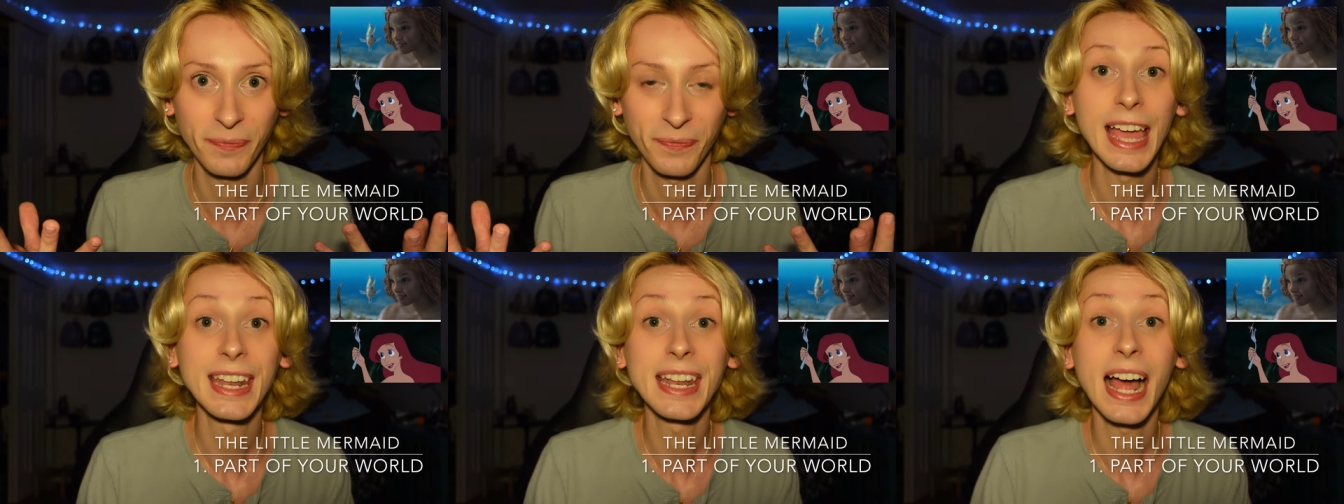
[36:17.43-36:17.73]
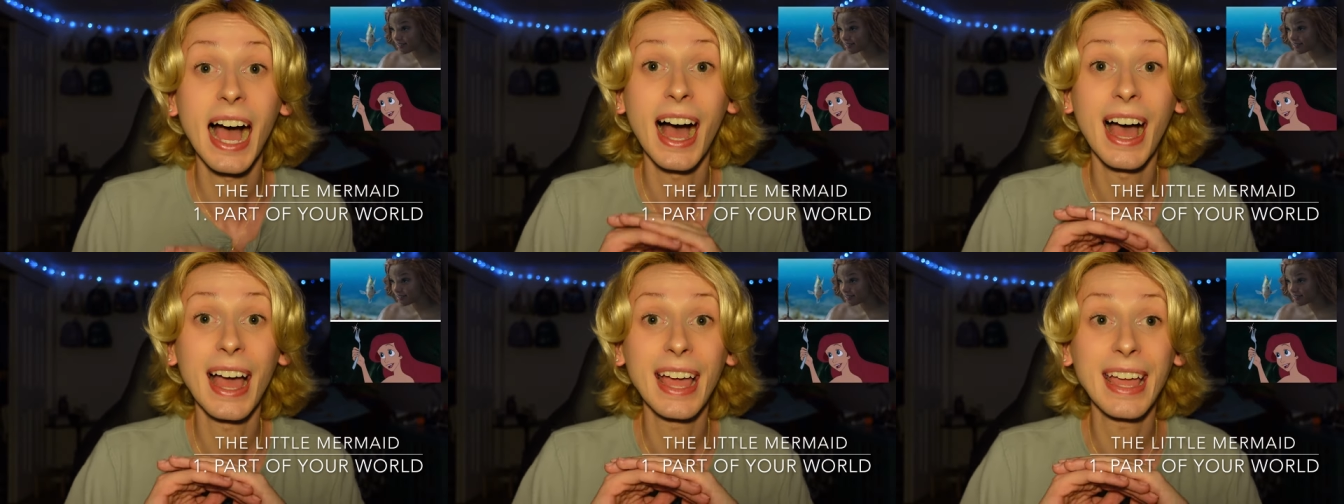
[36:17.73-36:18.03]
and
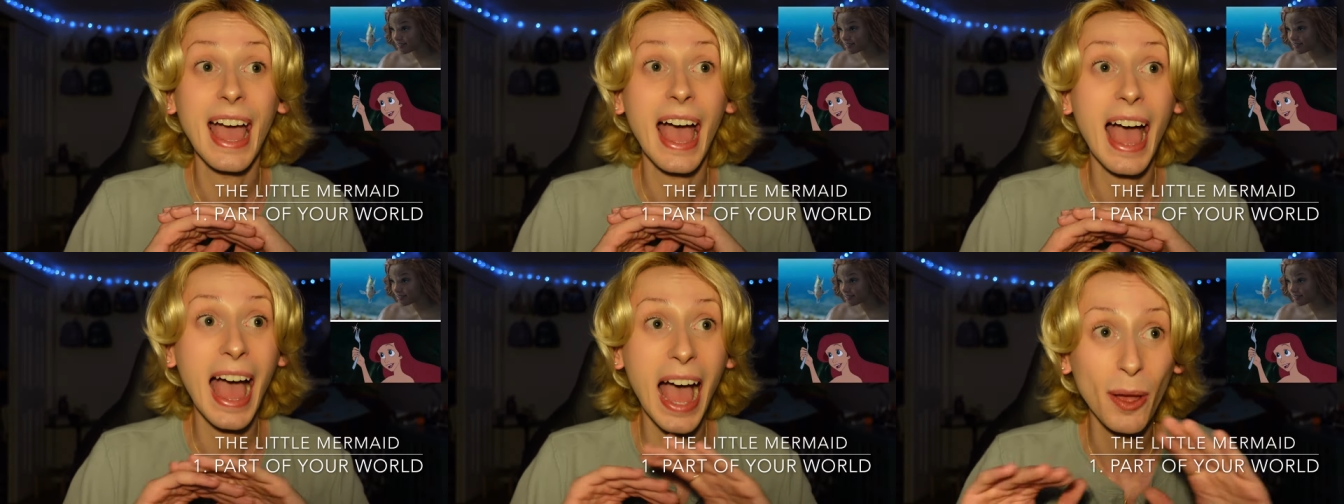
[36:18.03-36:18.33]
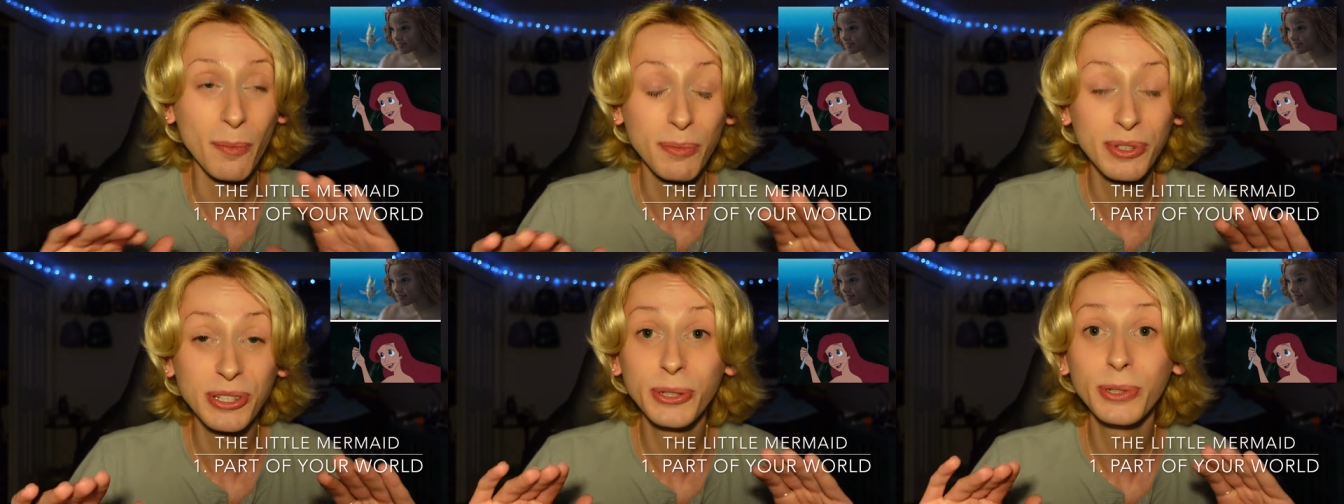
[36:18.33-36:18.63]
I
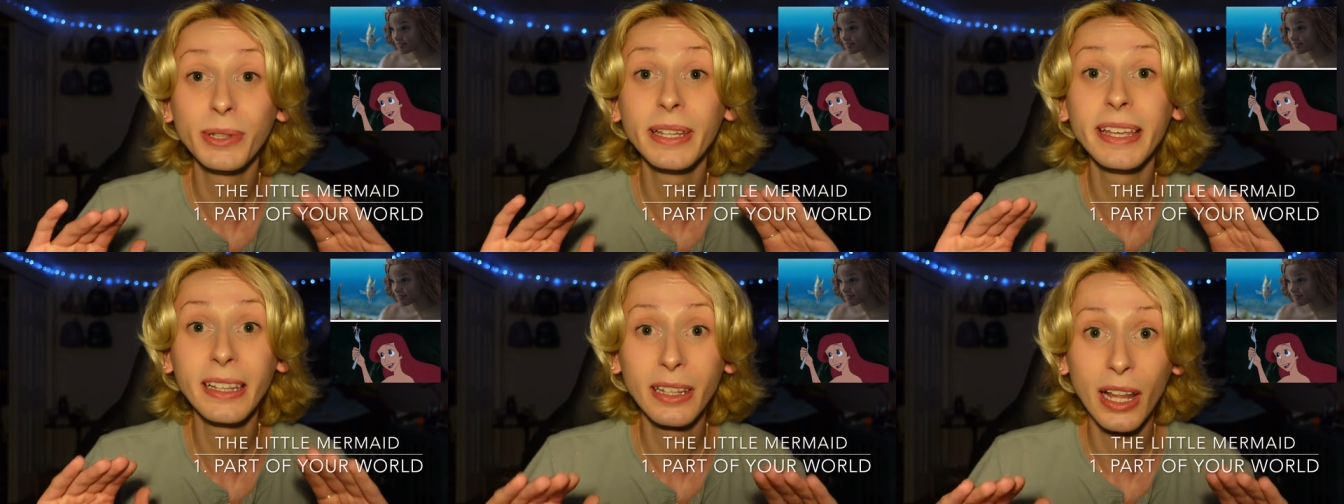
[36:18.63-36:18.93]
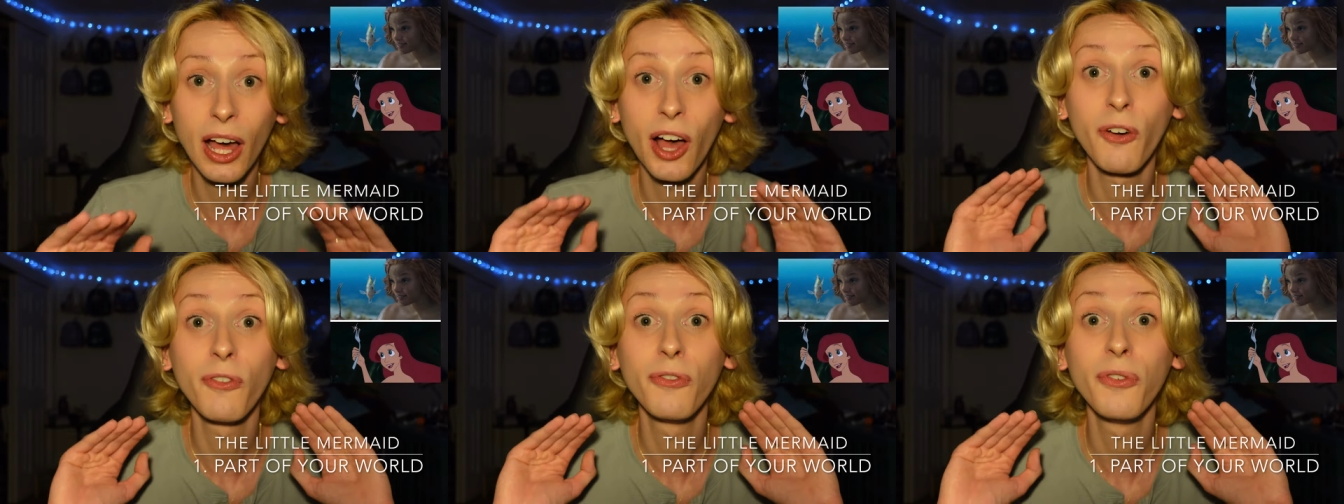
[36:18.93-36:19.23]
absolutely
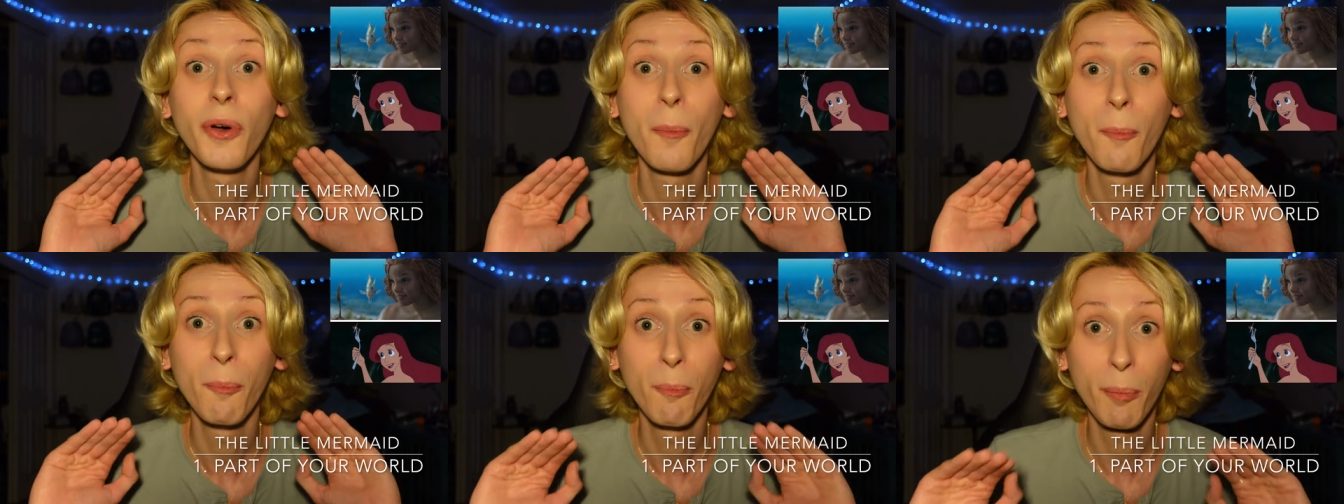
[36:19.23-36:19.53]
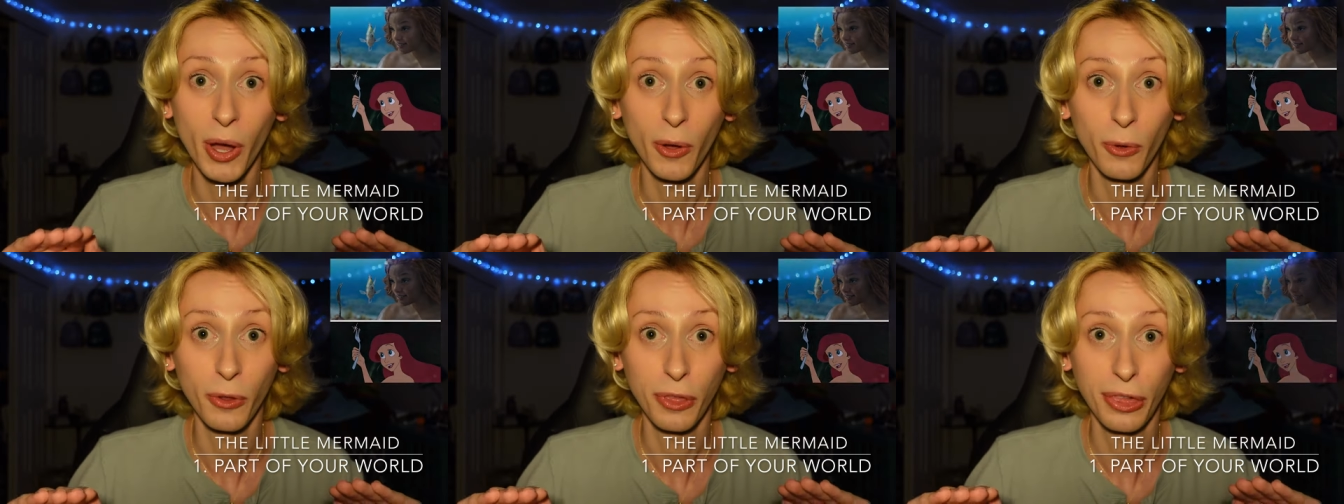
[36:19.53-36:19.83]
love
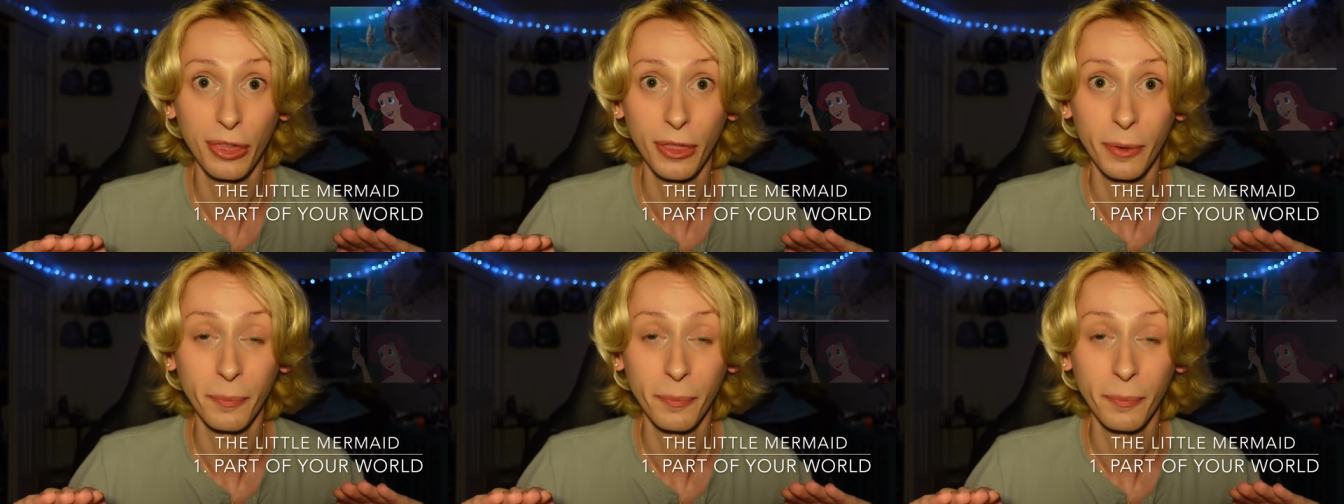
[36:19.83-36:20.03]
both.